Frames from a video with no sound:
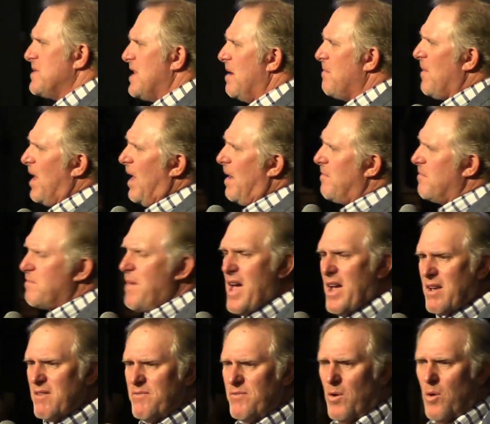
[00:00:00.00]
I mop.
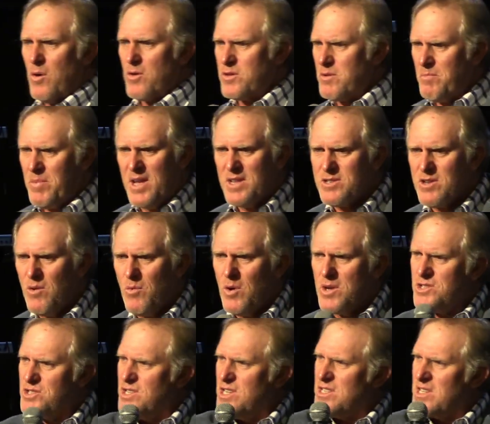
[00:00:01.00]
Back and forth. Depends on
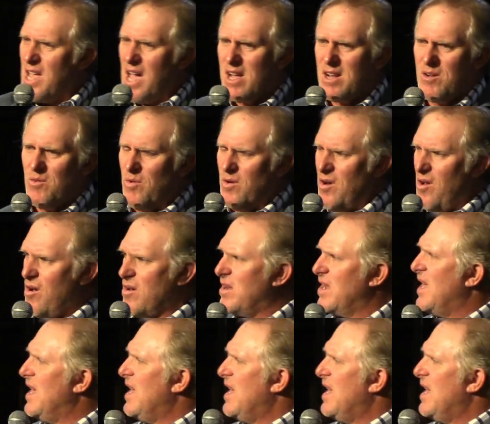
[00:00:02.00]
what she's got going on.